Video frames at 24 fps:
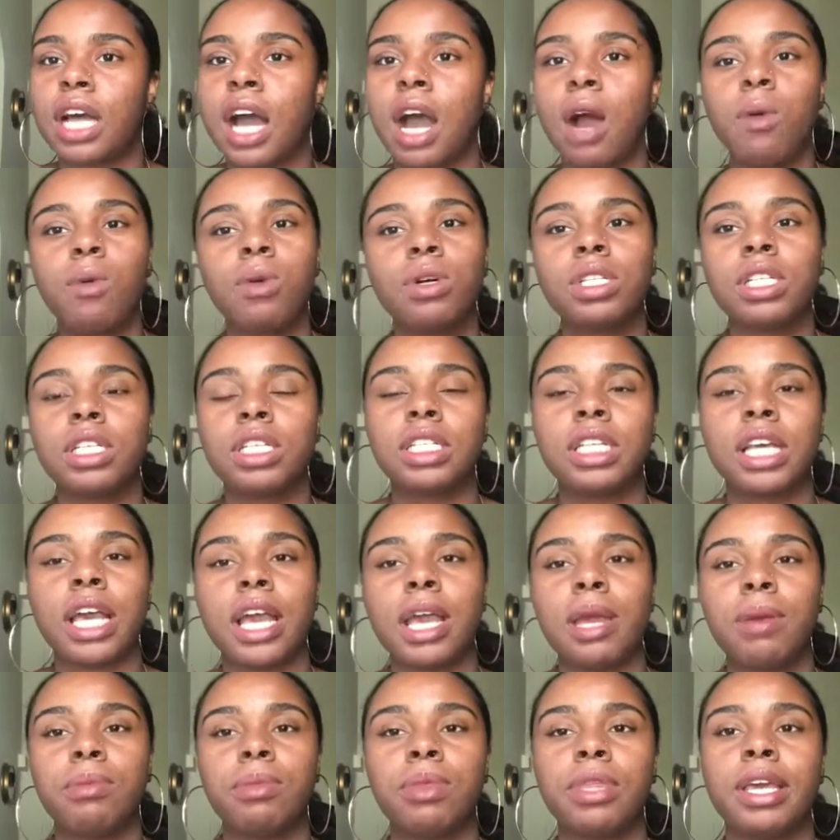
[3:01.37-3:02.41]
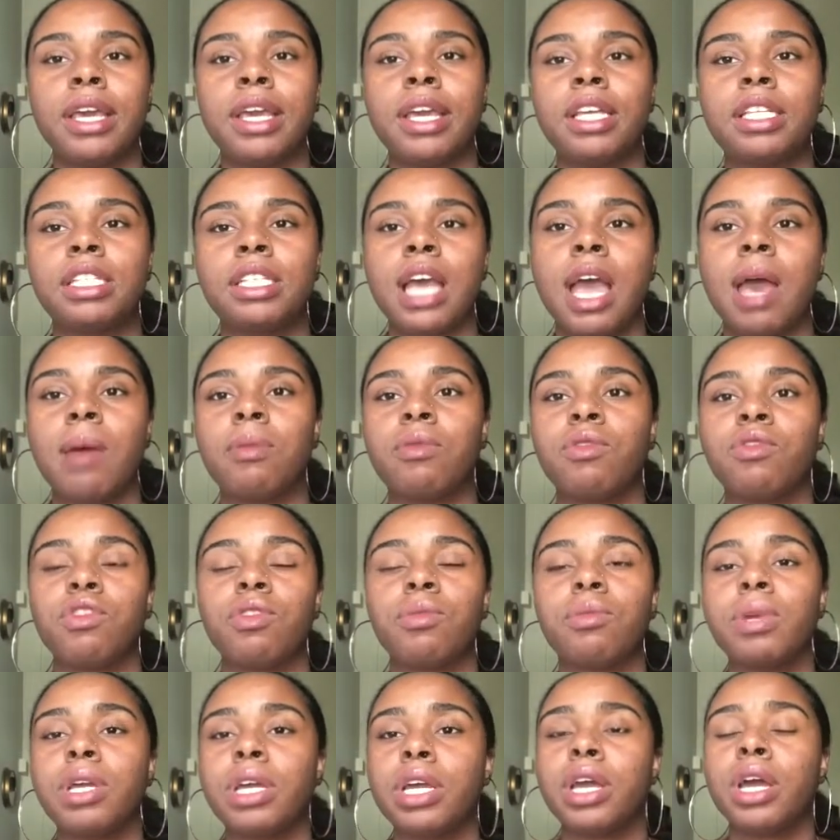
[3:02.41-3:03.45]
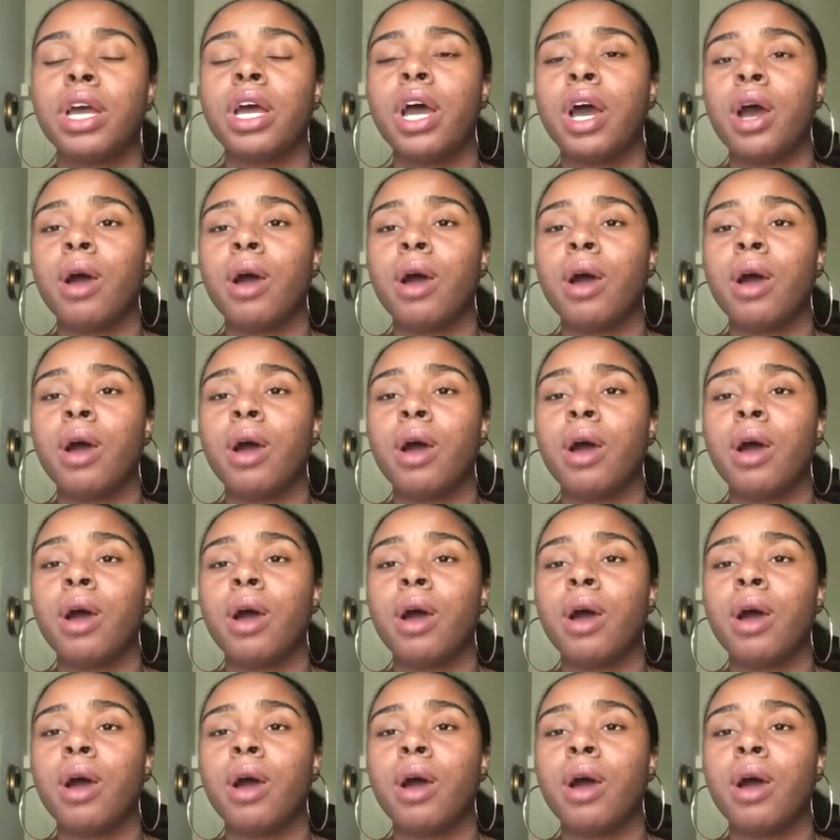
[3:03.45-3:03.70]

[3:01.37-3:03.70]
I want the same thing to happen for me.